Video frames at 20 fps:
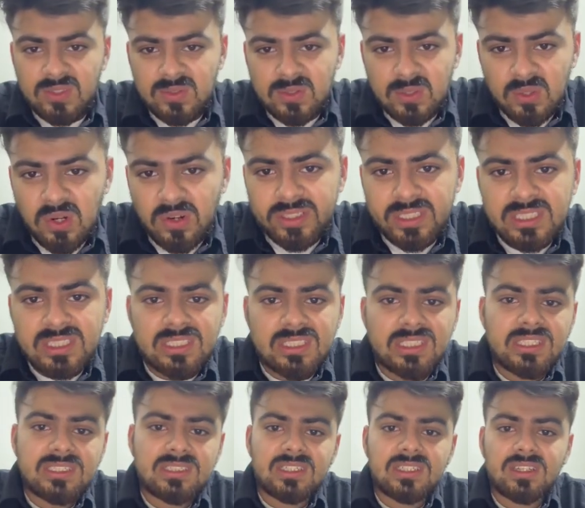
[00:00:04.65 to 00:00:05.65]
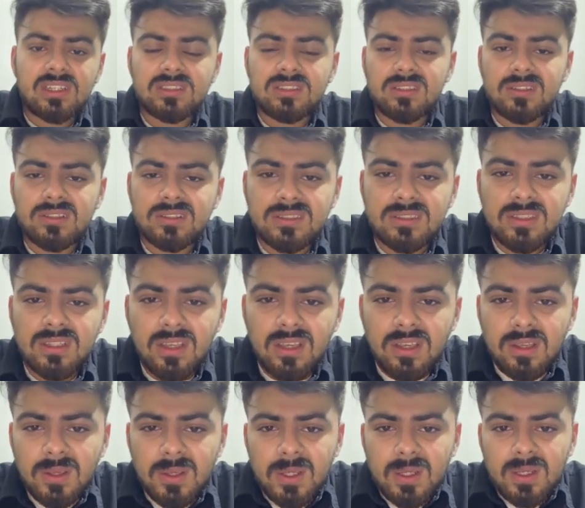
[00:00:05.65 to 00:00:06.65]
you through our discrete structures
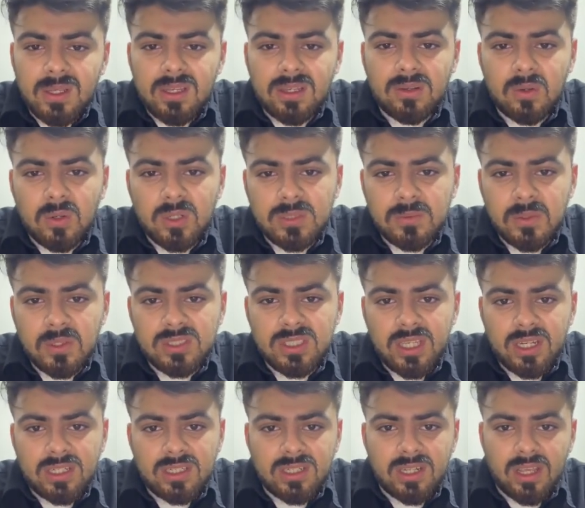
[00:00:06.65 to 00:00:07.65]
course project.